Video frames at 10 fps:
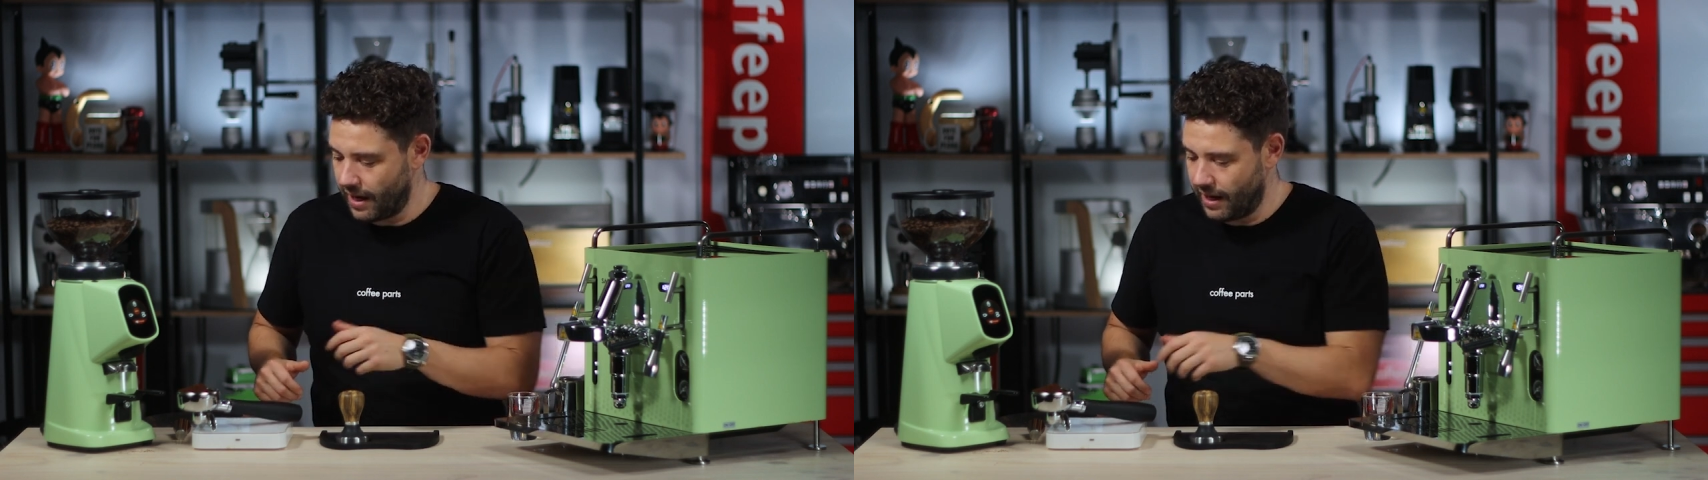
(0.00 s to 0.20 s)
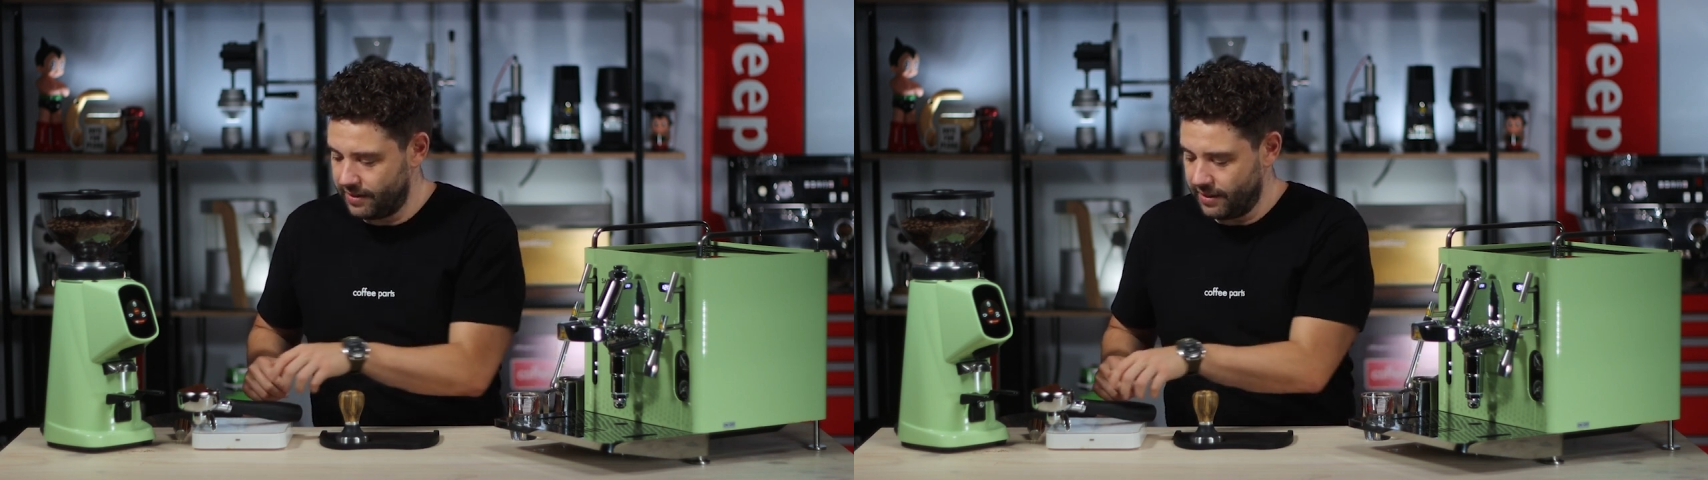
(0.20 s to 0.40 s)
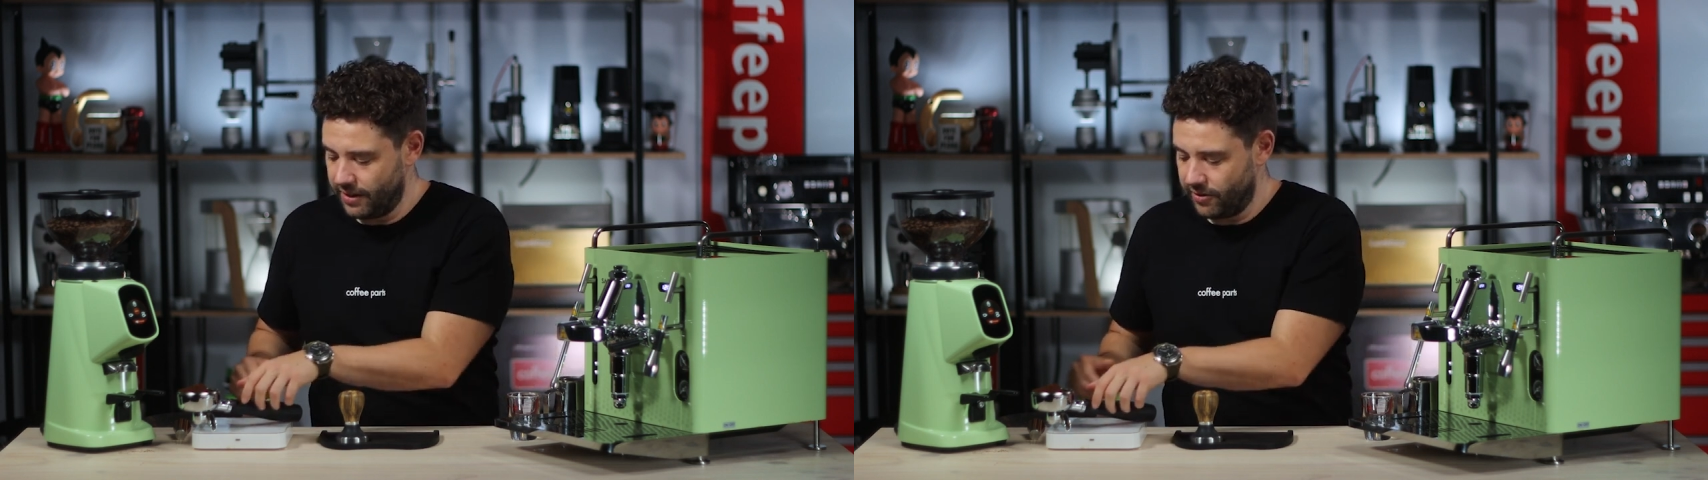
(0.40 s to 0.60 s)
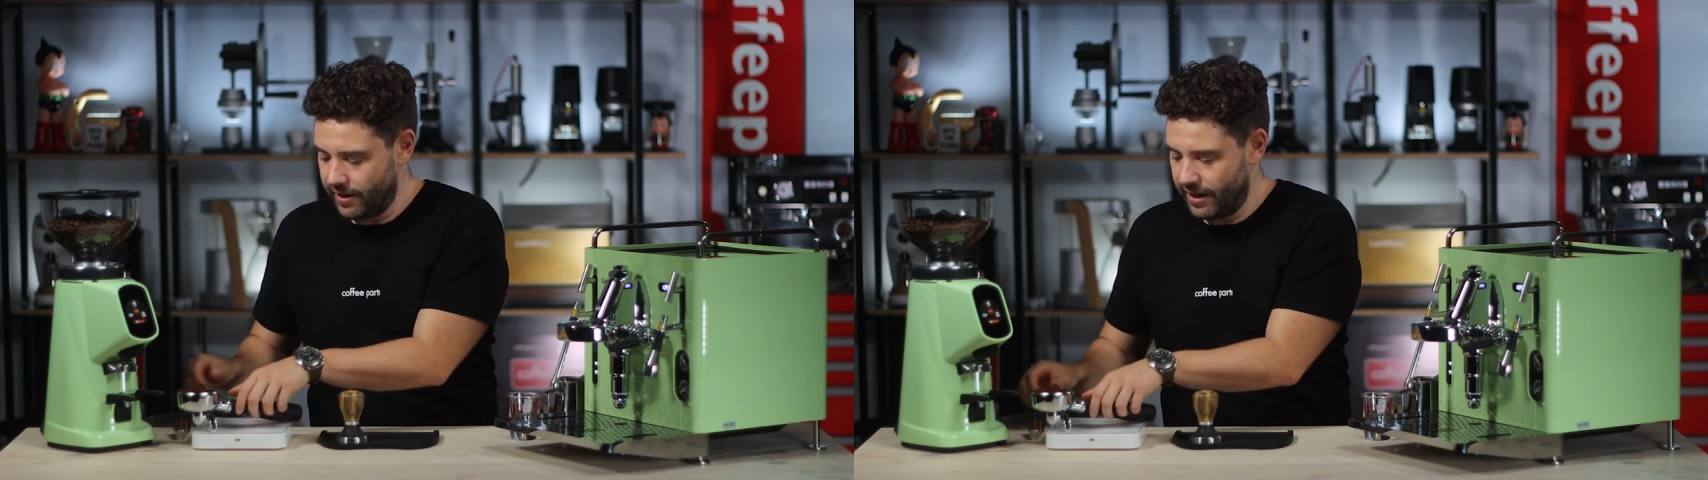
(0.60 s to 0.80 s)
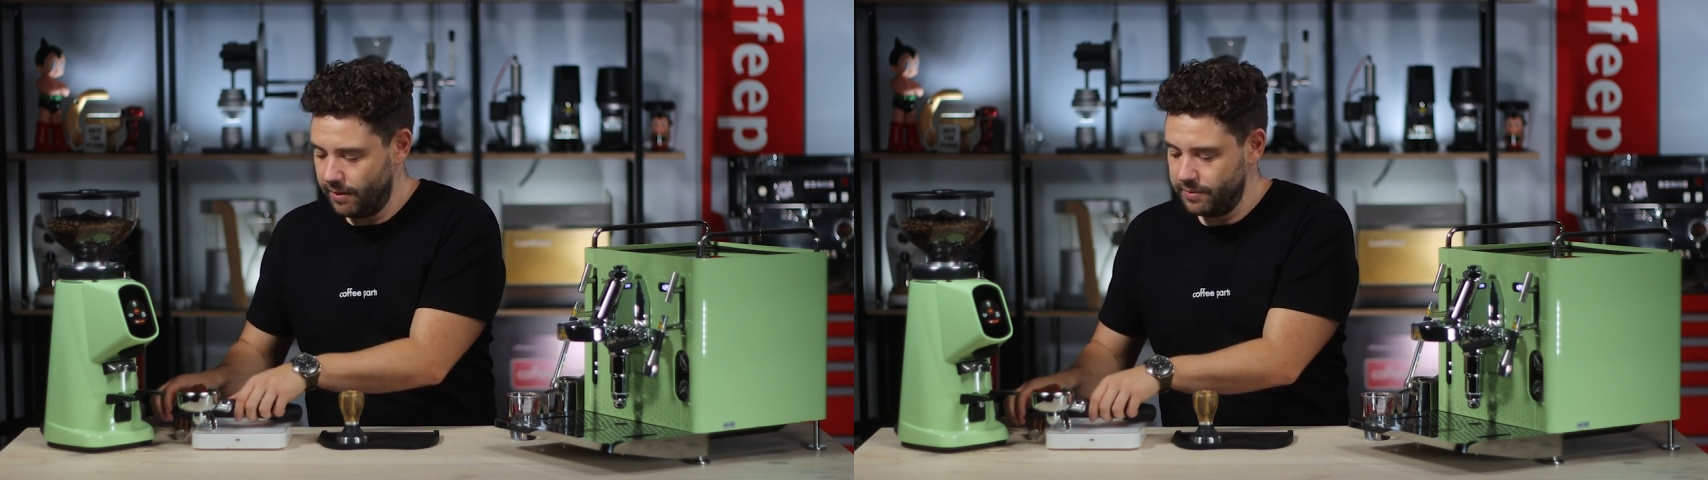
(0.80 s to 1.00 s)
18
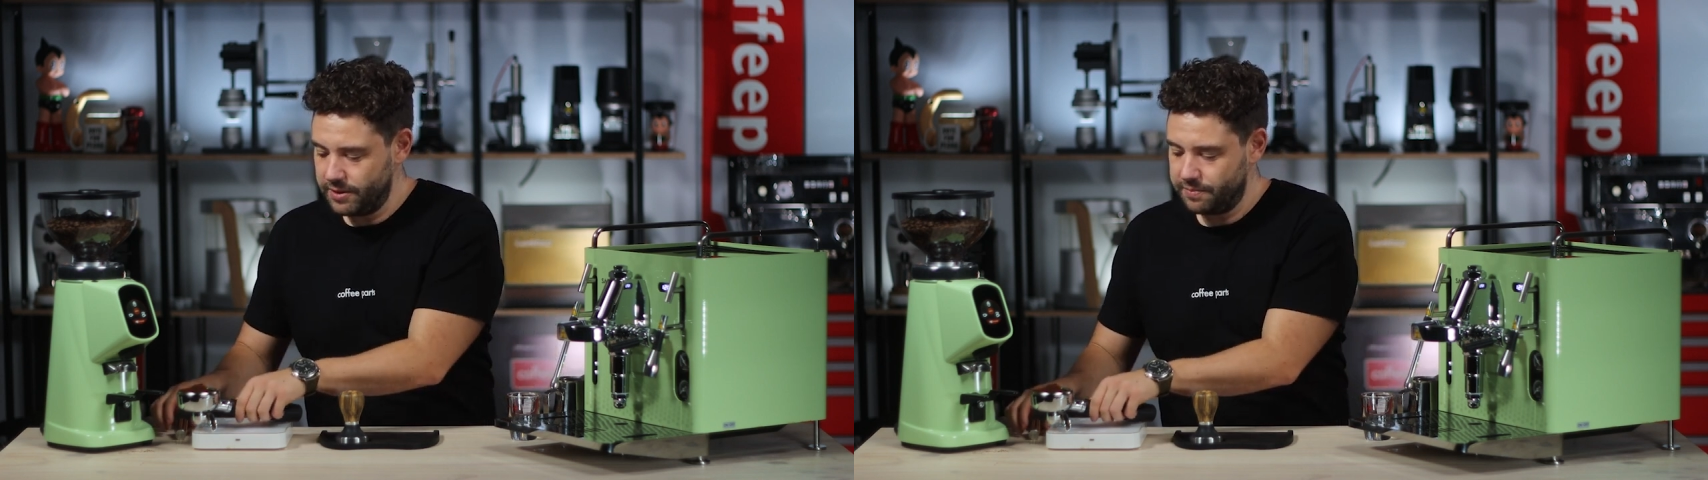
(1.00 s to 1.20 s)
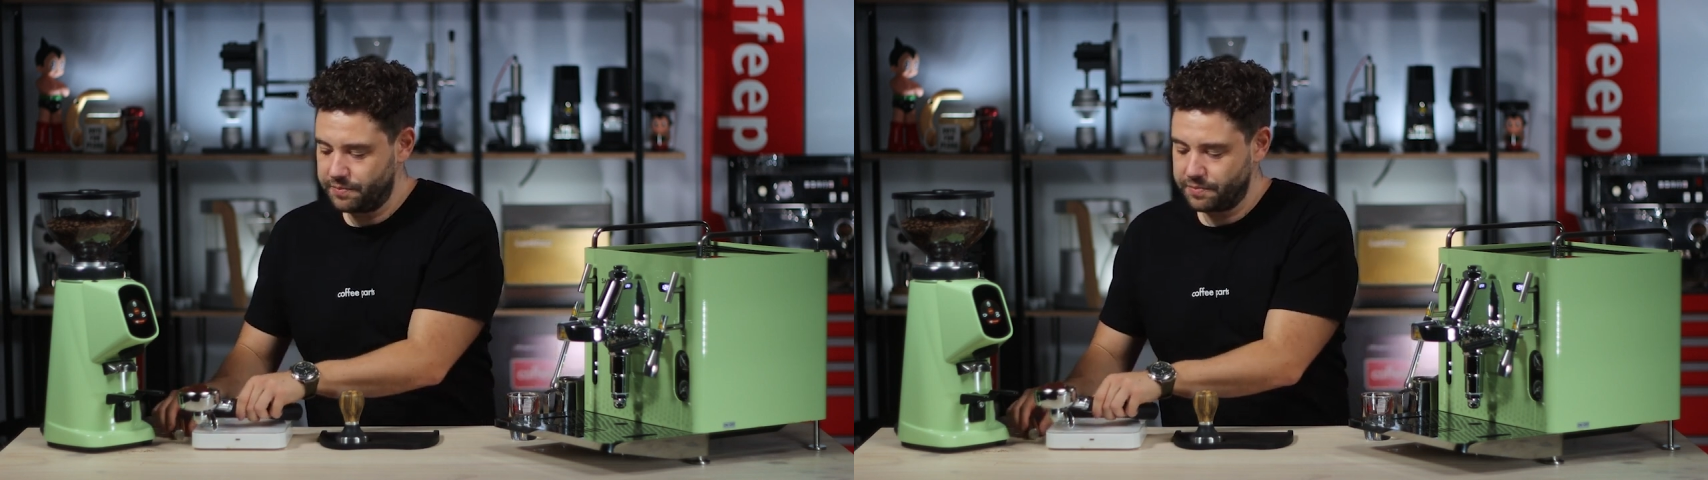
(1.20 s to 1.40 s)
grams